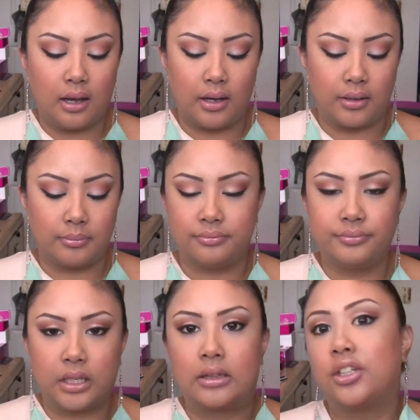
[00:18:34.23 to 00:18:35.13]
Um,
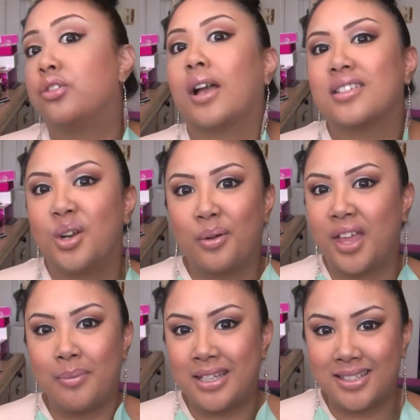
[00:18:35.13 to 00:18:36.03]
not that you guys know what
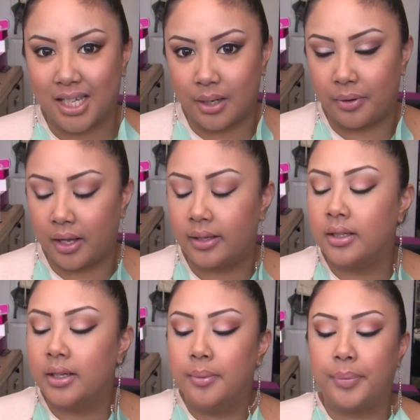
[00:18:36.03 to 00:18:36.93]
that means anyway.
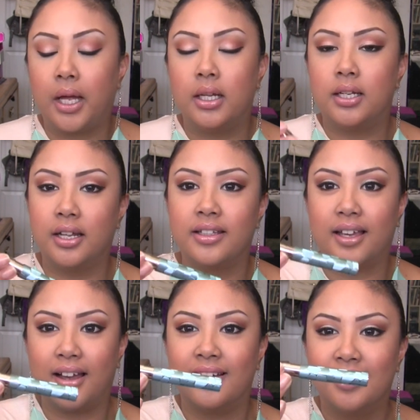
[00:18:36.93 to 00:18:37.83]
But
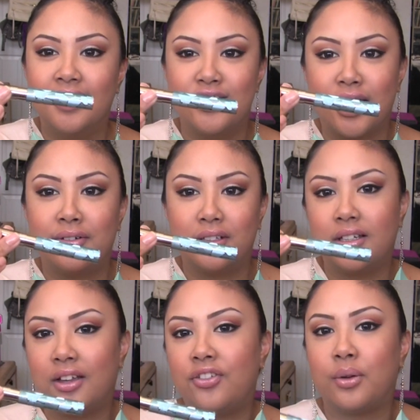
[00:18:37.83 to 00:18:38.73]
yeah,
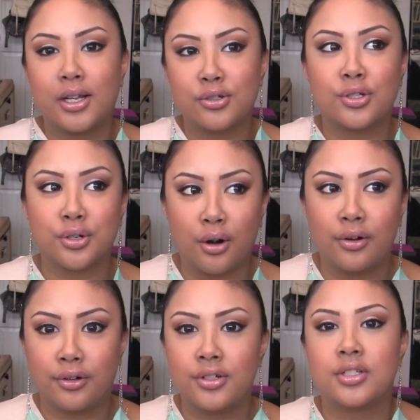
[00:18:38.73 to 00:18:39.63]
generally if you guys are
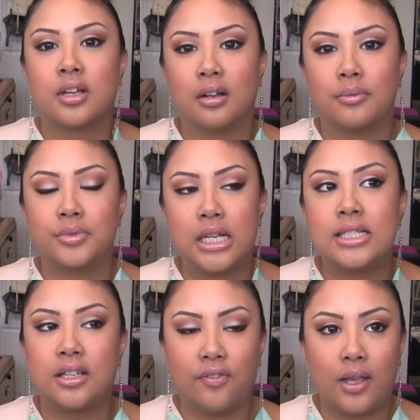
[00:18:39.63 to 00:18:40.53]
starters, um,
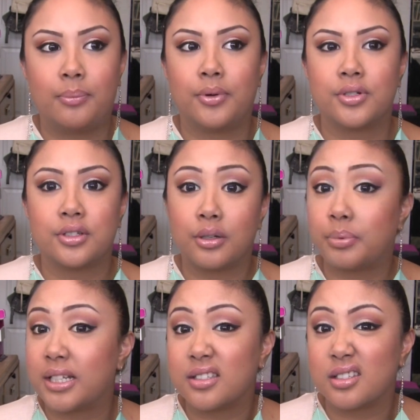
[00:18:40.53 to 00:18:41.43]
Tasty Vapor is a good
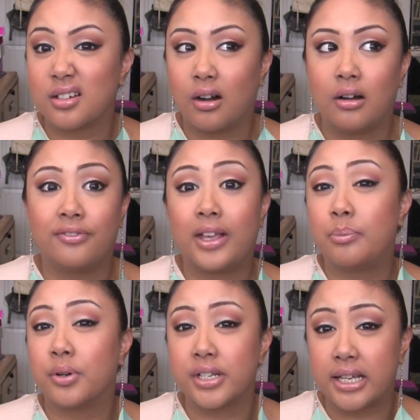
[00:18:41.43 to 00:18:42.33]
place to start.
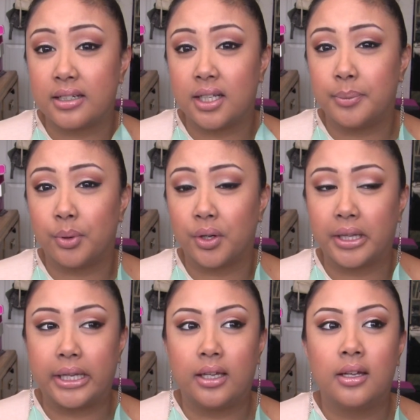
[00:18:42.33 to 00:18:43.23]
Vapor Den in
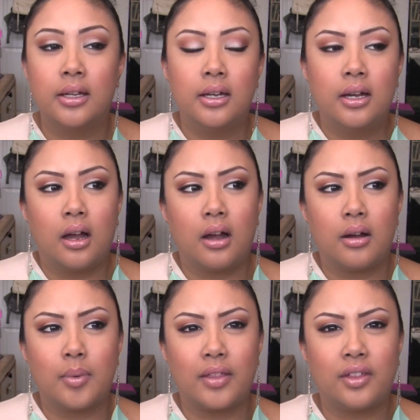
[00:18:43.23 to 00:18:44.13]
Berkeley.
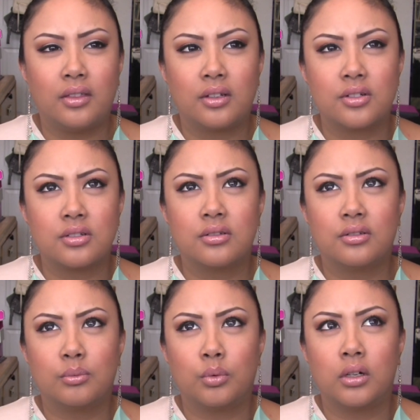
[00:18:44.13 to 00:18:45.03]
Um, I think there's
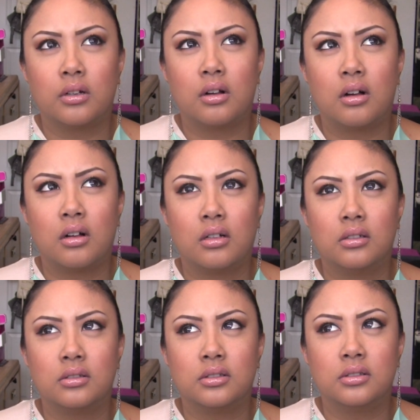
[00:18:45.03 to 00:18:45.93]
one
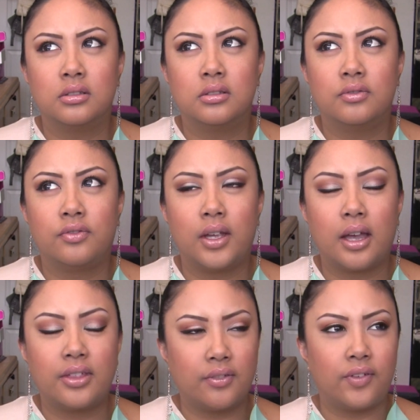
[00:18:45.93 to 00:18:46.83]
called,
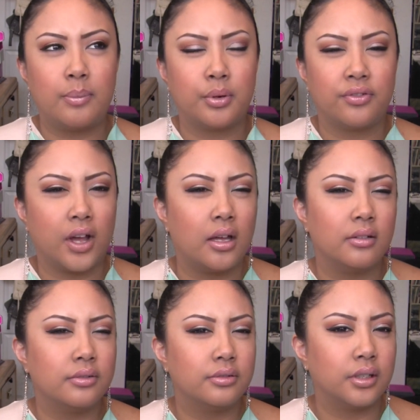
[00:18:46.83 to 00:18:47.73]
Va I think Vapor
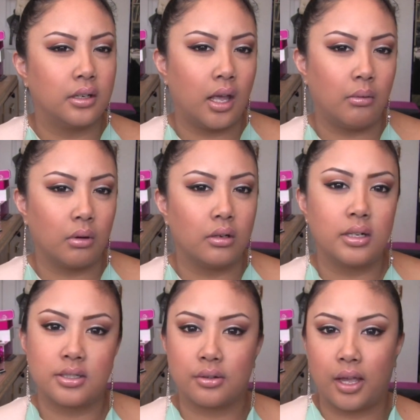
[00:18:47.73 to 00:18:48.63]
five in Hayward
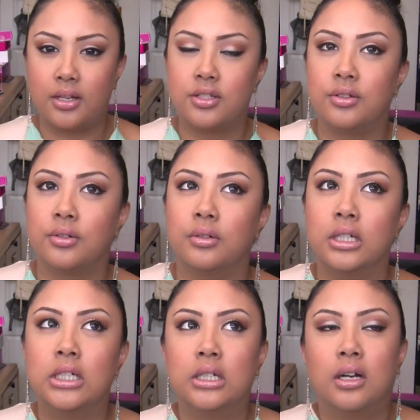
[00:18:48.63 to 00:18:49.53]
is okay too.
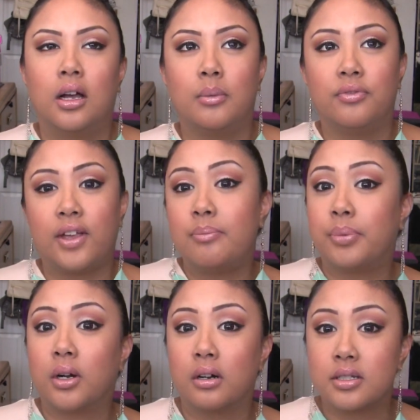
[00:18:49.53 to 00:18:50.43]
Um, Vape
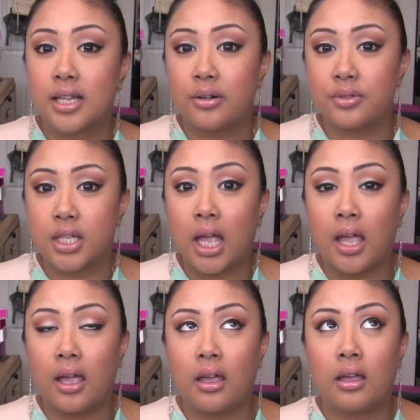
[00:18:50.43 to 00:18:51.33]
Bar, San
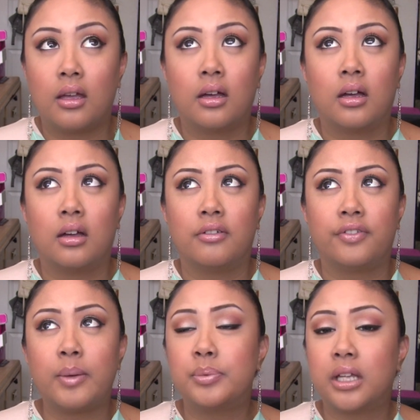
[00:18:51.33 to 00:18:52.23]
Jose. Uh,
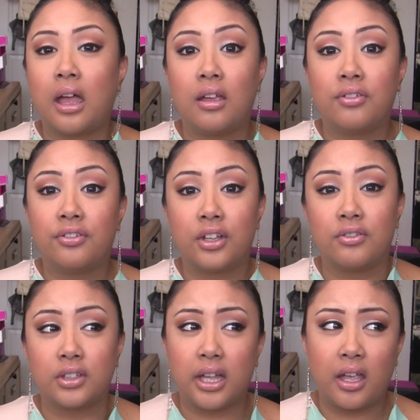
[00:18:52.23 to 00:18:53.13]
Vape Life
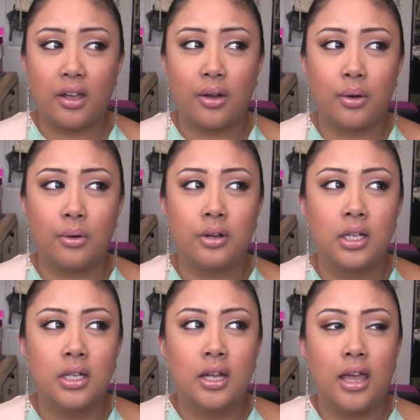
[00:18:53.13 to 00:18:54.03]
in Vallejo.
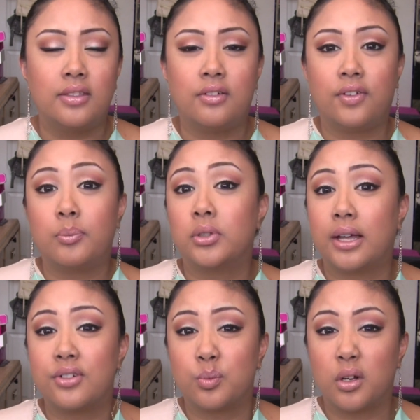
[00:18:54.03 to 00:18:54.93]
And then Vapor
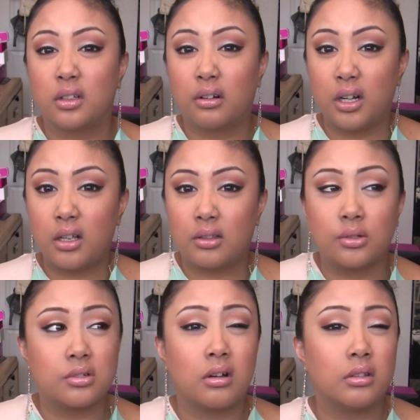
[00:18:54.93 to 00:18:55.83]
Lounge in Walnut Creek.
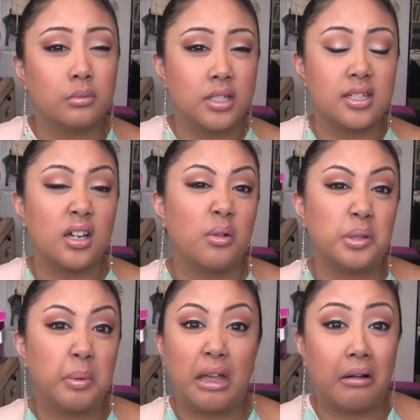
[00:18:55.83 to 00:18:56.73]
Those are all the ones I know
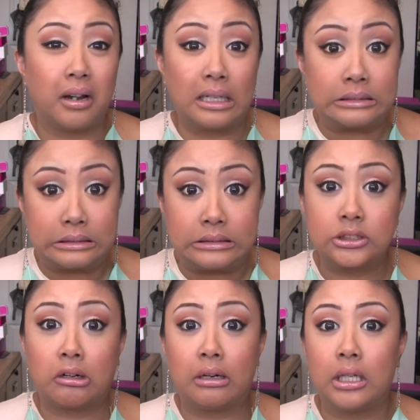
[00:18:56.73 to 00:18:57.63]
in the Bay Area.
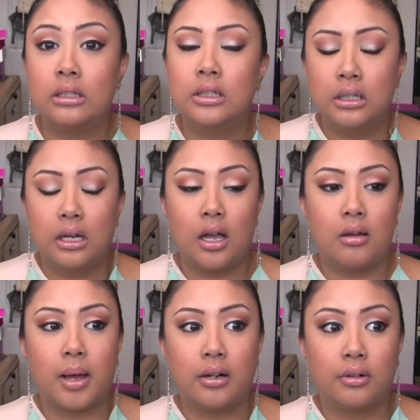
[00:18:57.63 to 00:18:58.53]
Sorry.
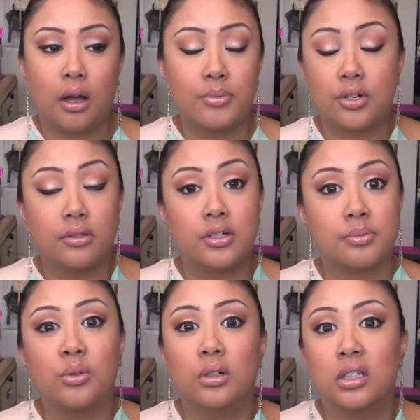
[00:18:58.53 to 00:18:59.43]
Um, I don't know. I'm sure there's
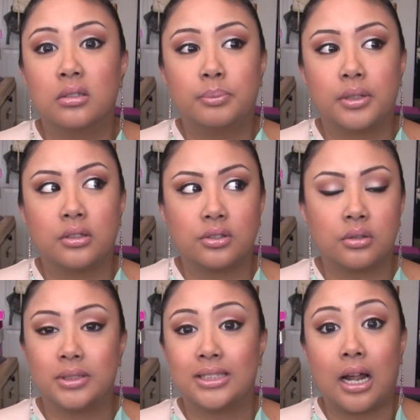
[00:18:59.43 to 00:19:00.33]
more, but those are
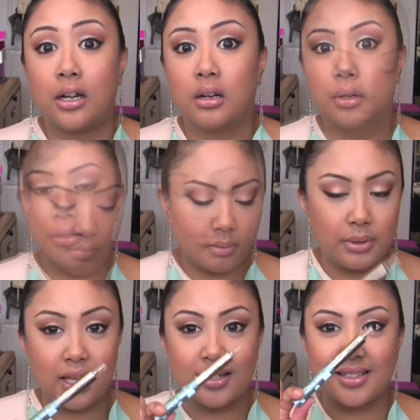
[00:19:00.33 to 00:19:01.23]
the ones that I know of.
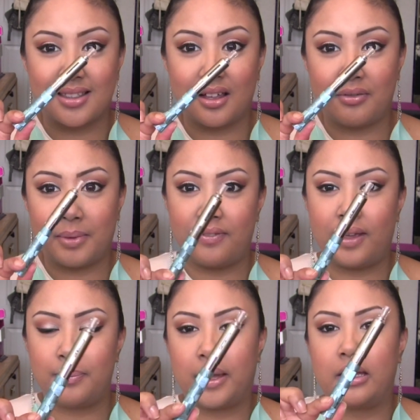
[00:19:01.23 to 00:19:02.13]
But yes, love my
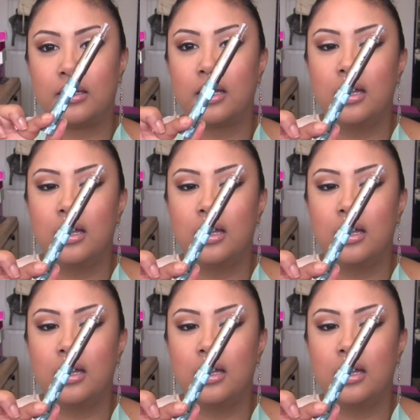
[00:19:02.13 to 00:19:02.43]
vape pen.